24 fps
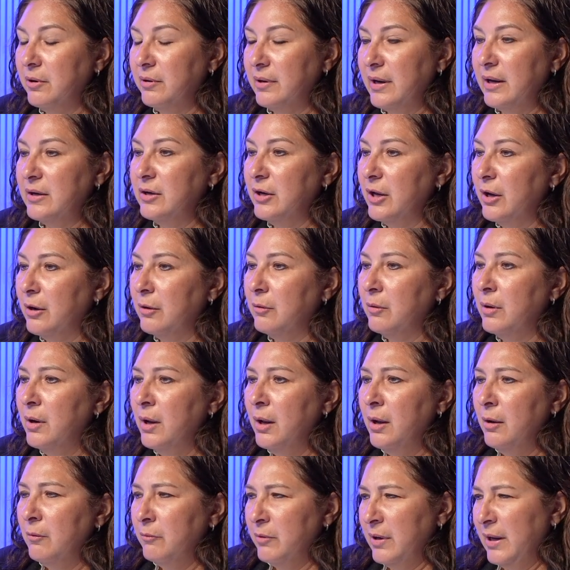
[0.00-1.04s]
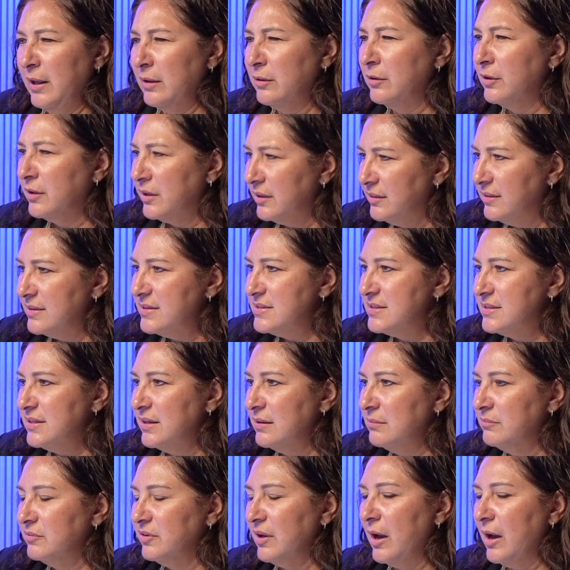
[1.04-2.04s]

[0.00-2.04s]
And I know when I look at these teams,